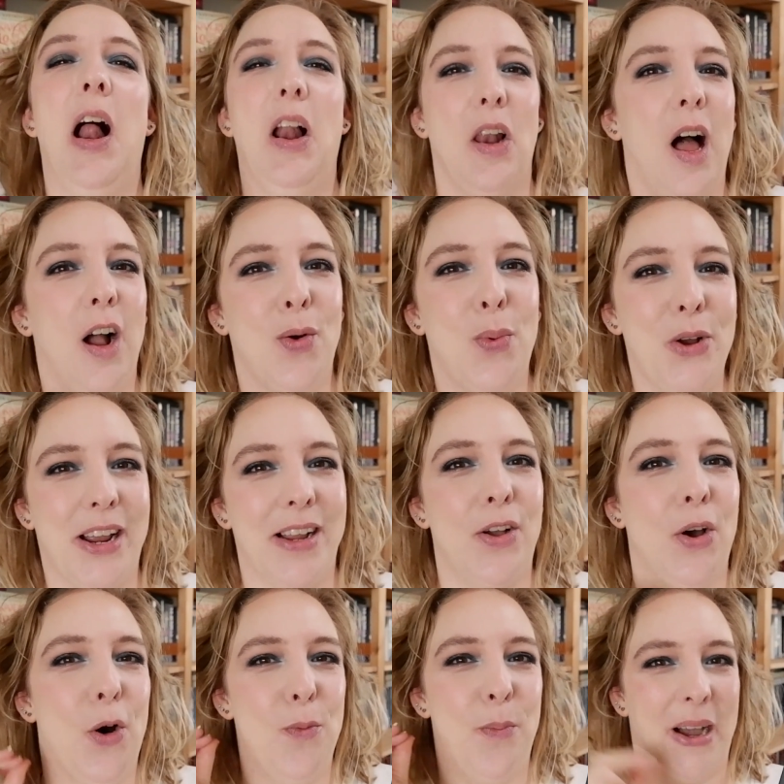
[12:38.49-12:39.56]
Lockwood &
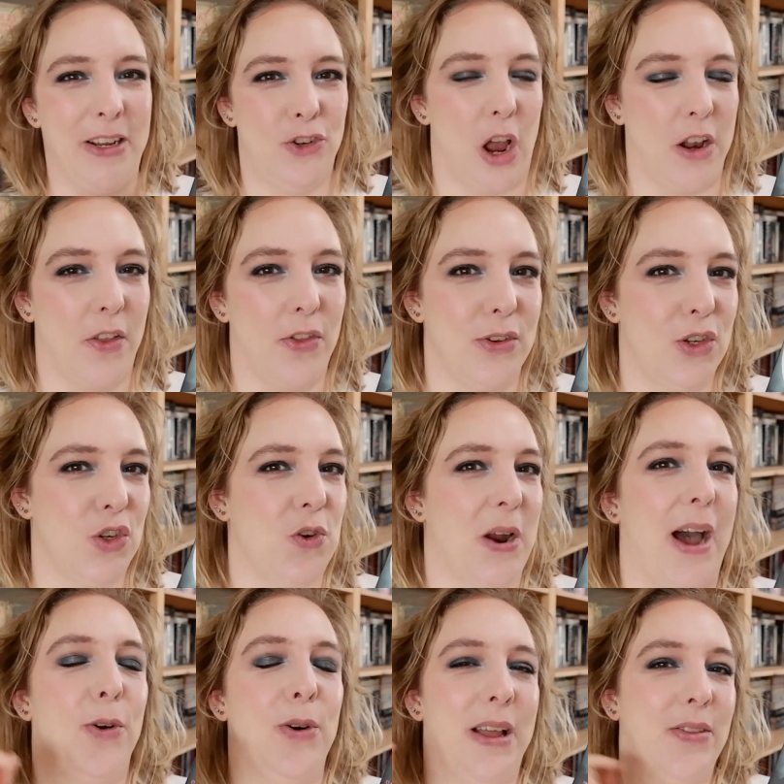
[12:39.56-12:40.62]
Co. by Jonathan
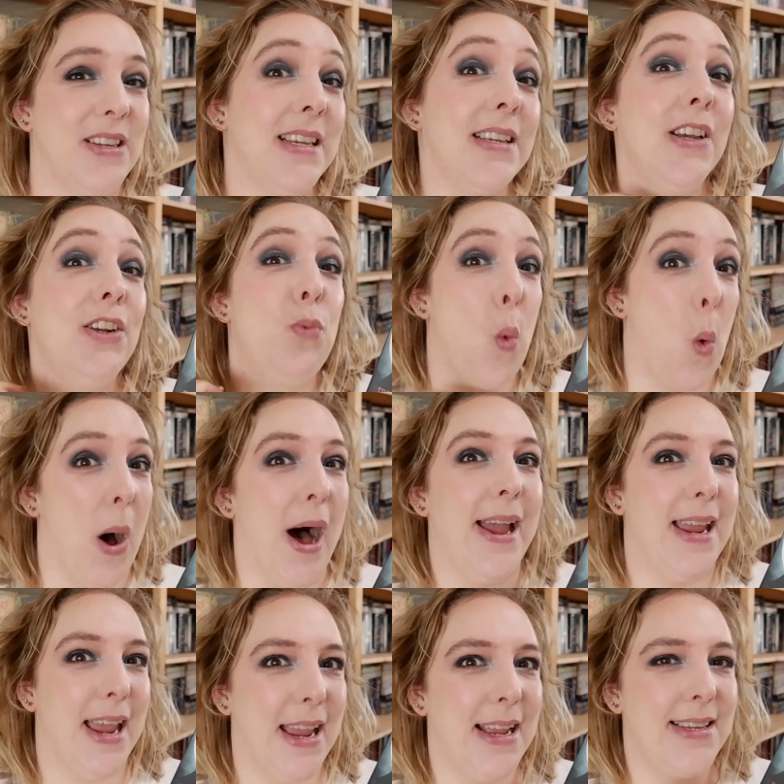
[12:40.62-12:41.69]
Stroud. Now, this is a
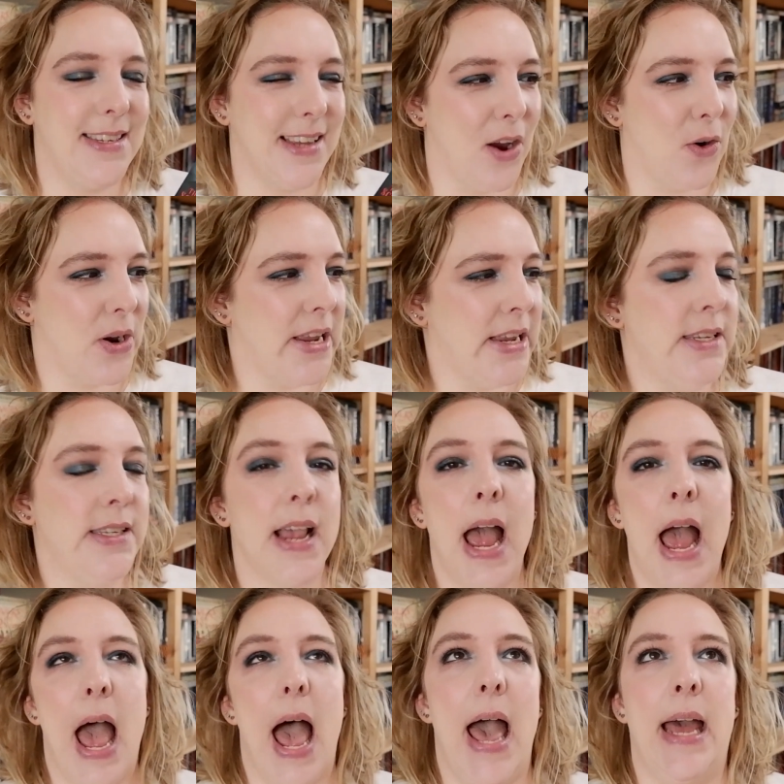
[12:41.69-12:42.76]
YA series,
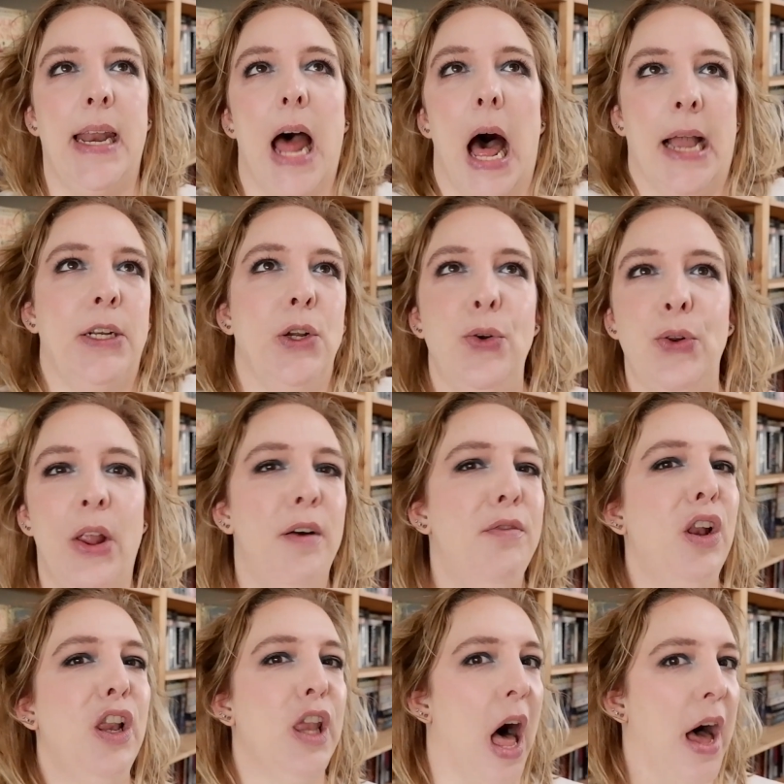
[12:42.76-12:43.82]
and I don't love
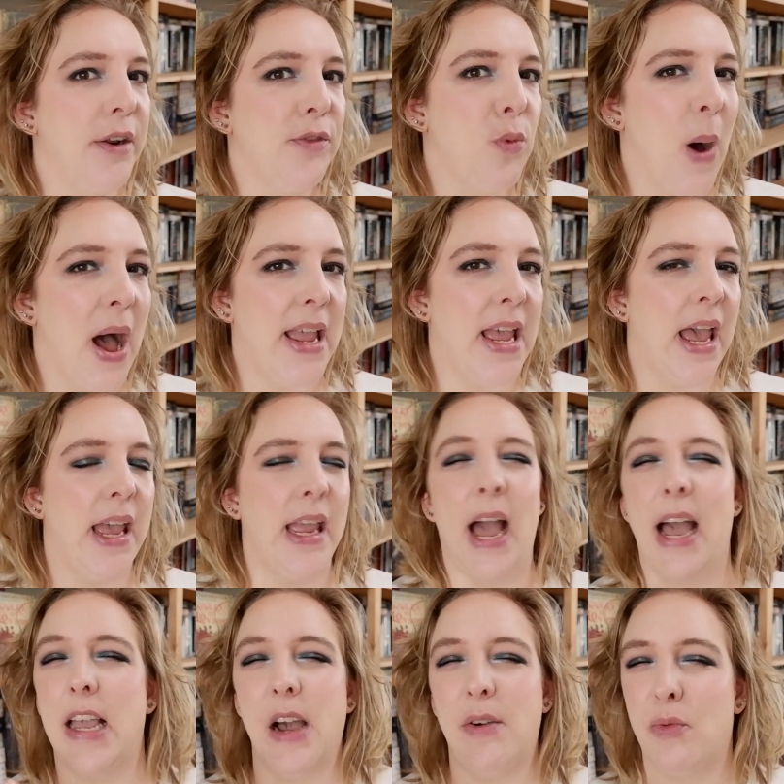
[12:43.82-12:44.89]
a lot of YA.
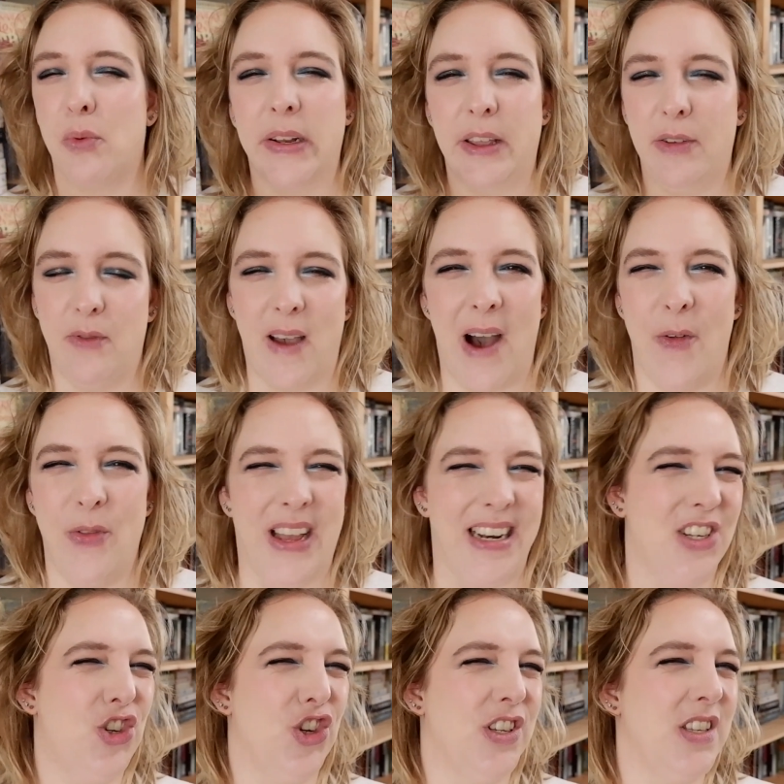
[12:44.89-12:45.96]
I have really found that
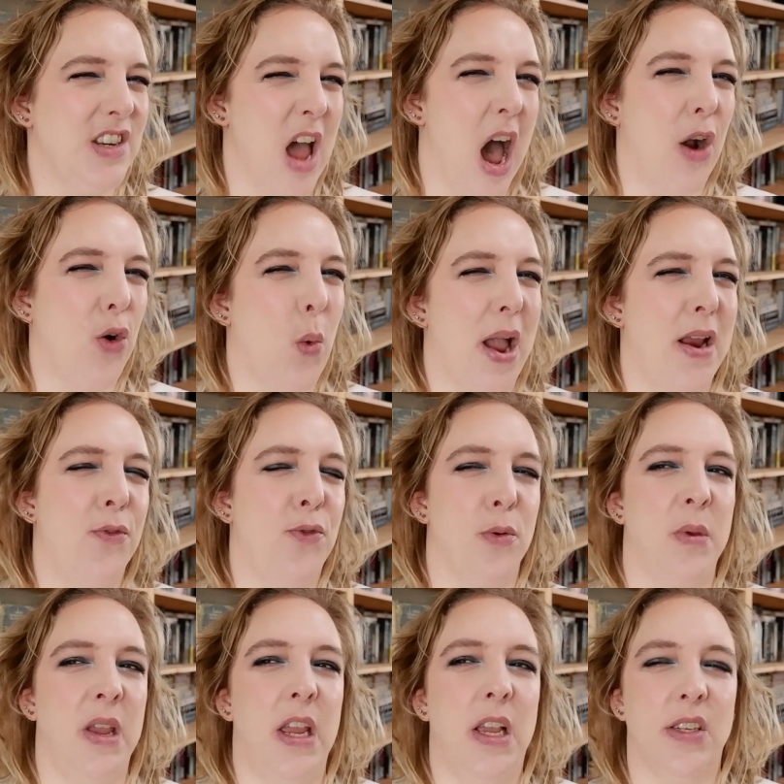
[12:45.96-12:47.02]
it's just not quite for
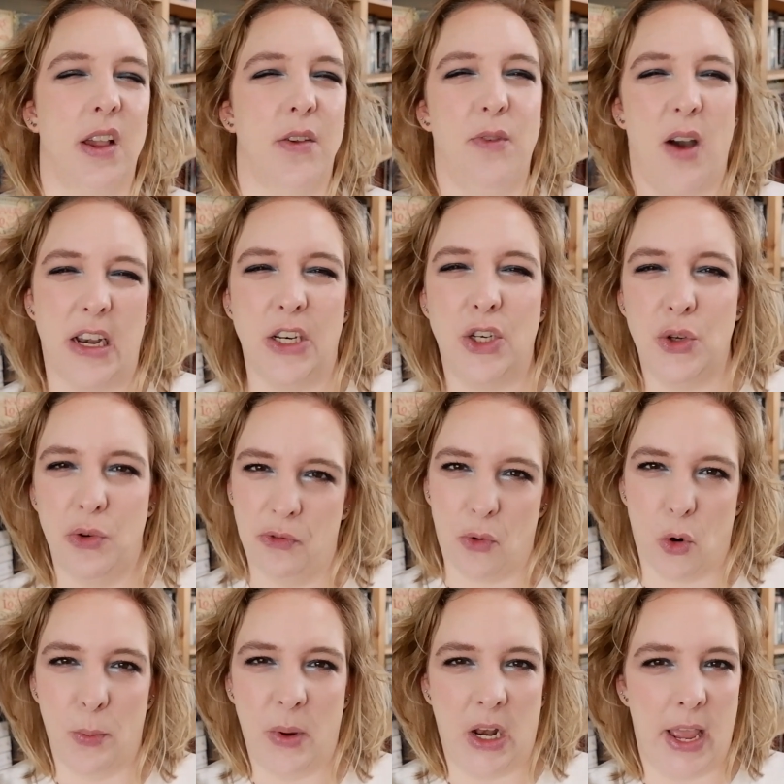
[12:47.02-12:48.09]
me, because I find it too
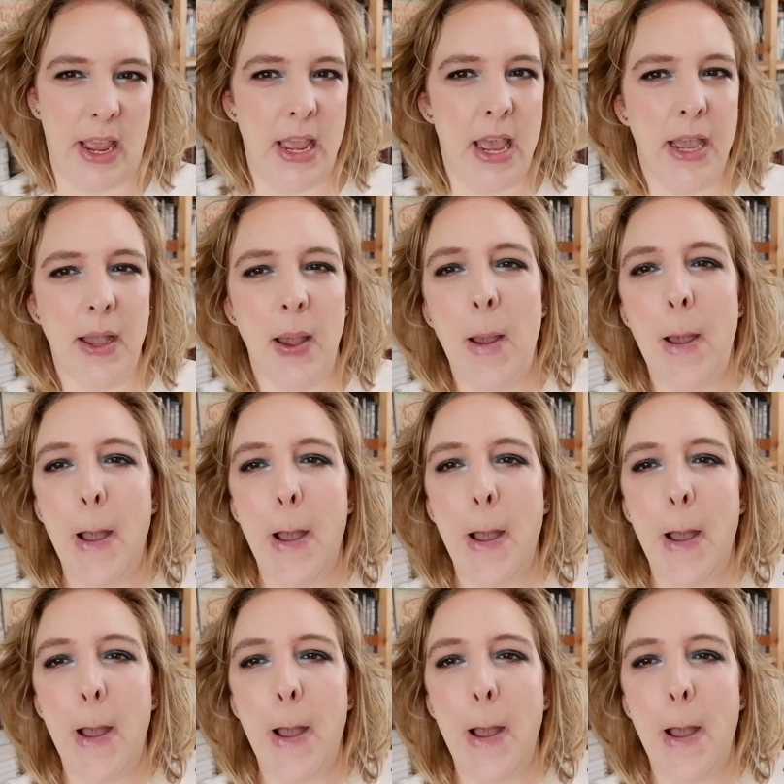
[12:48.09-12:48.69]
formulaic.